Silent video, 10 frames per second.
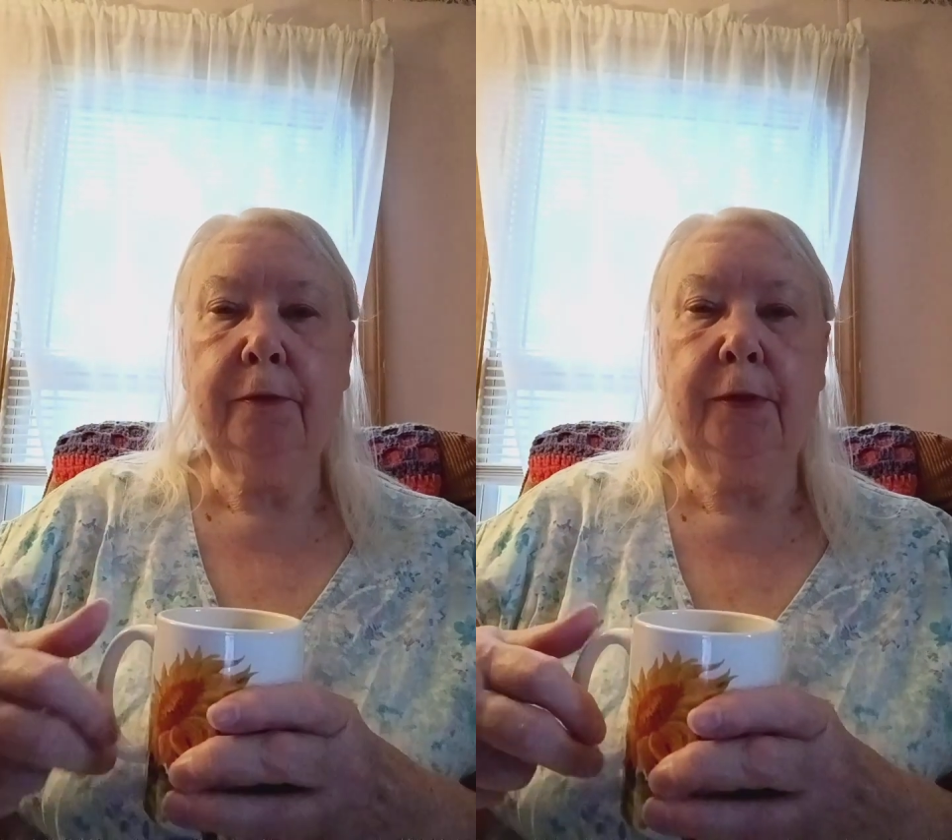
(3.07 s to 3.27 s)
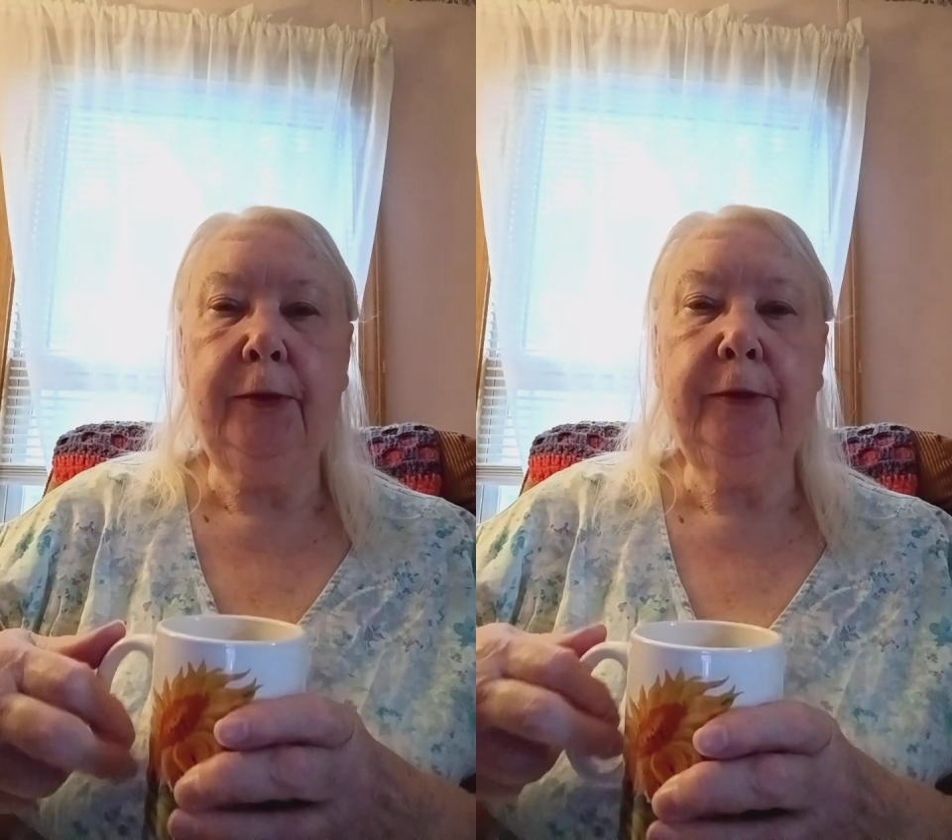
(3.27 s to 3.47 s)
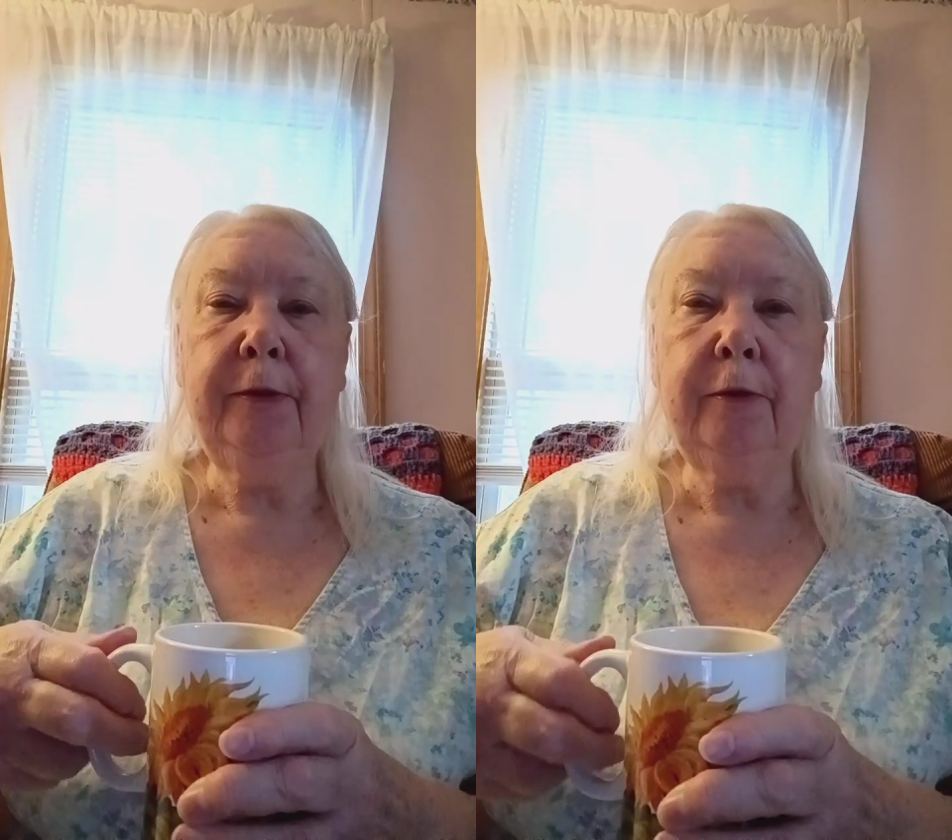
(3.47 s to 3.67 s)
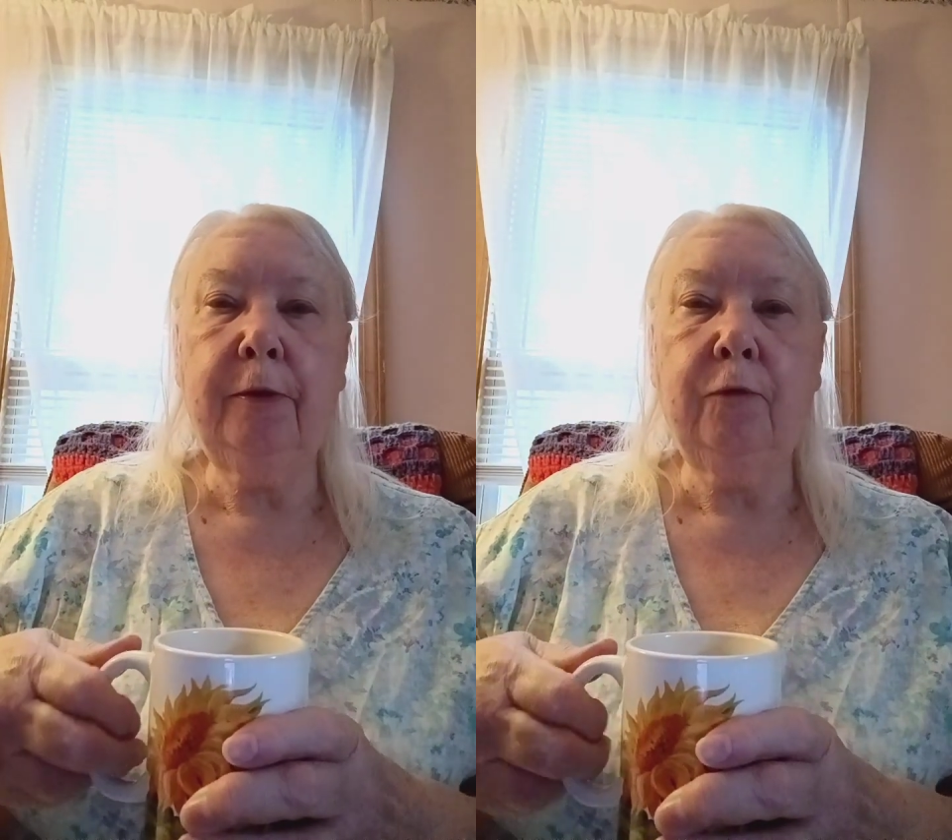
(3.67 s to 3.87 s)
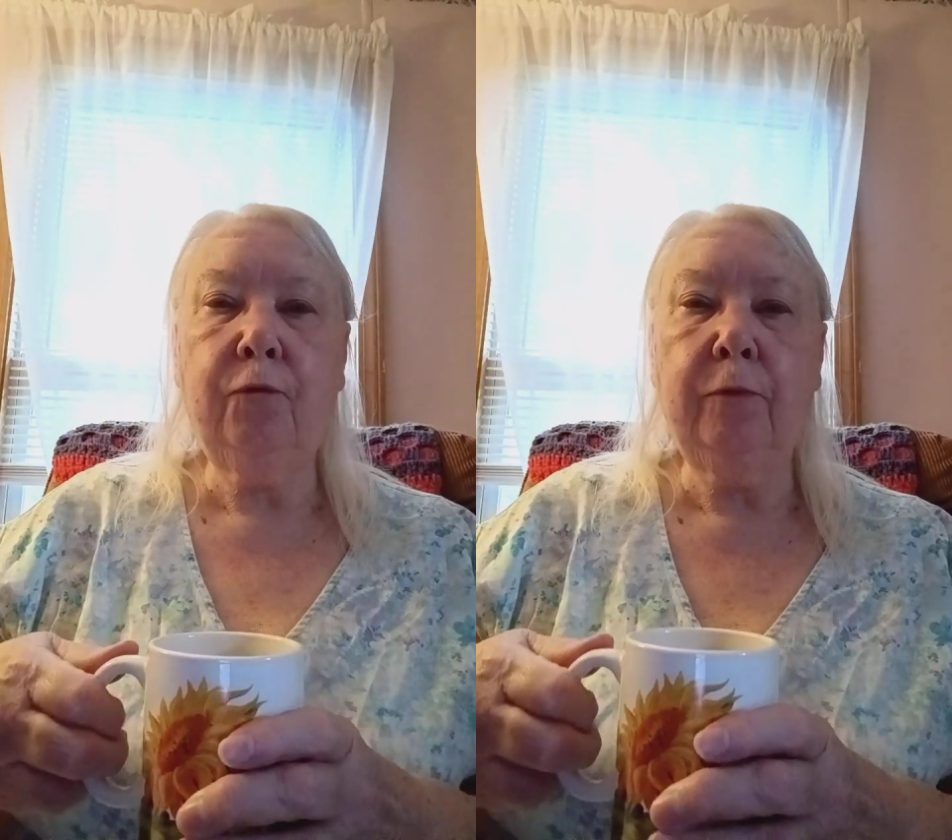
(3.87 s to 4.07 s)
Linda
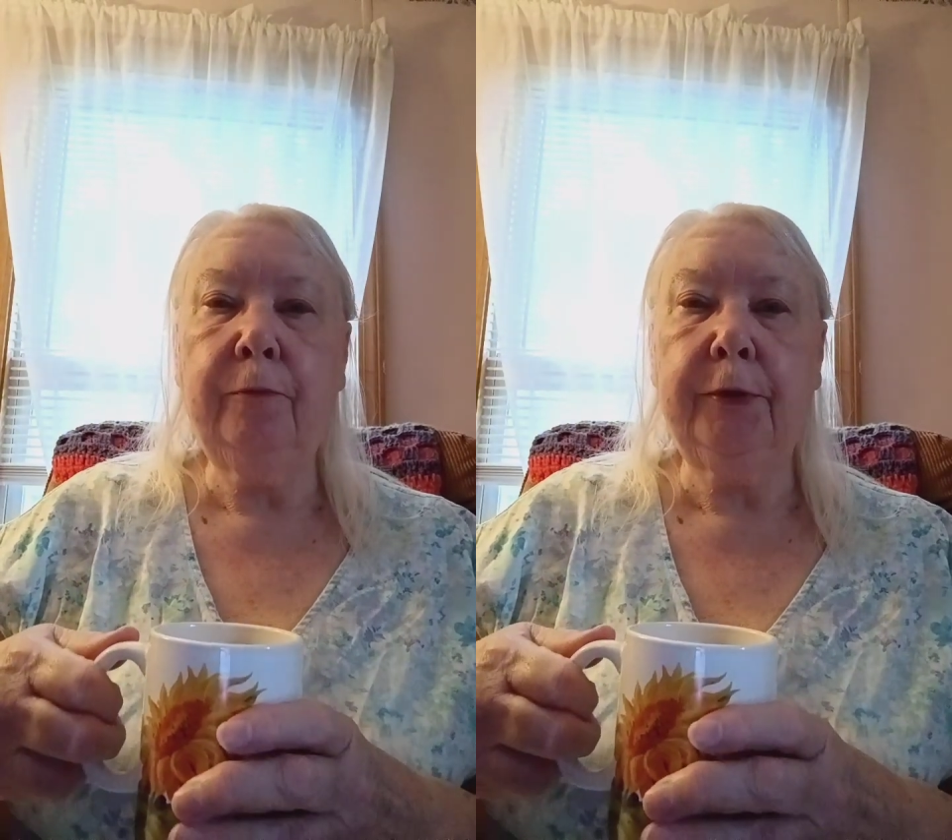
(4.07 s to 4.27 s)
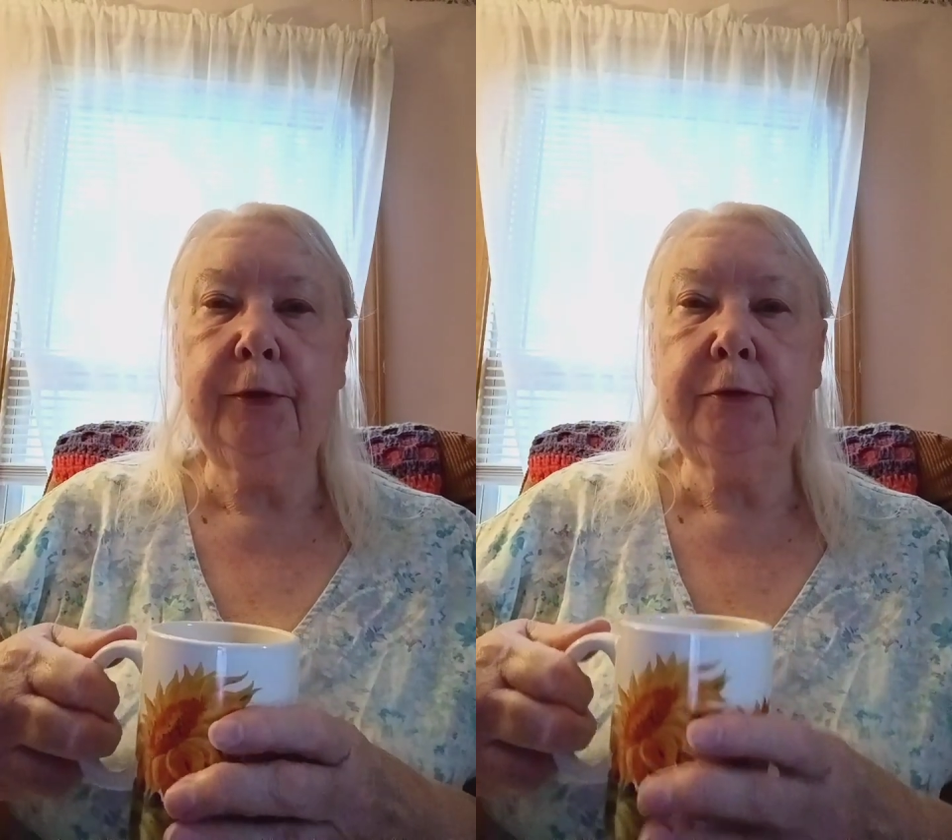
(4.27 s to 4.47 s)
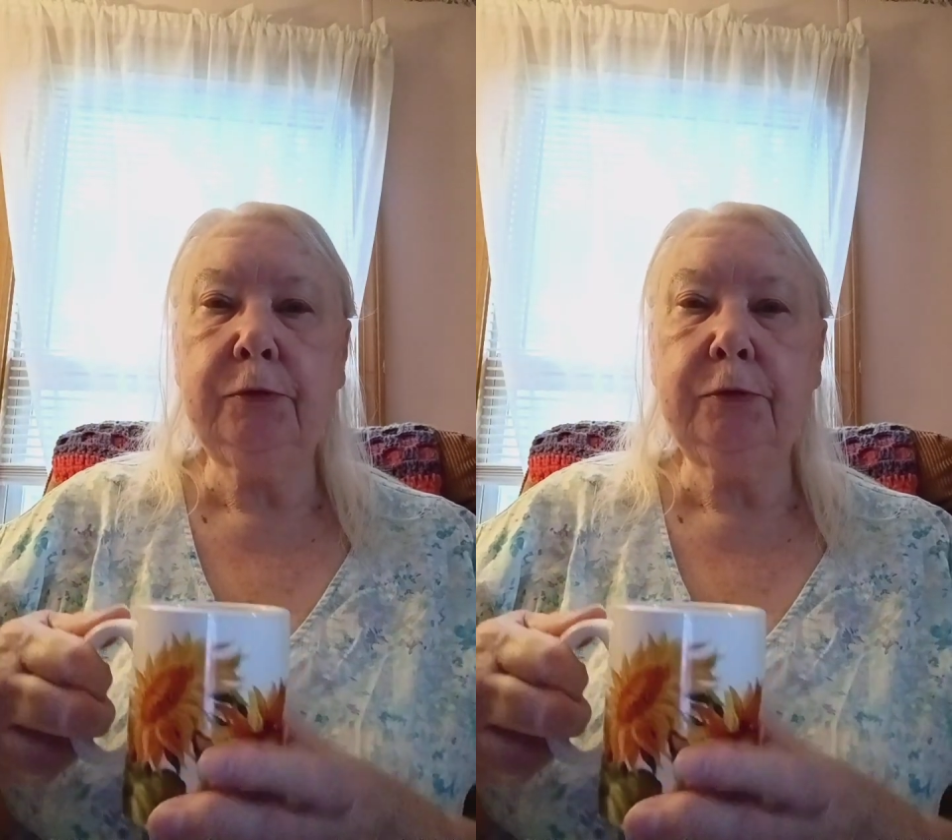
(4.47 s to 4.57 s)
here from Linda's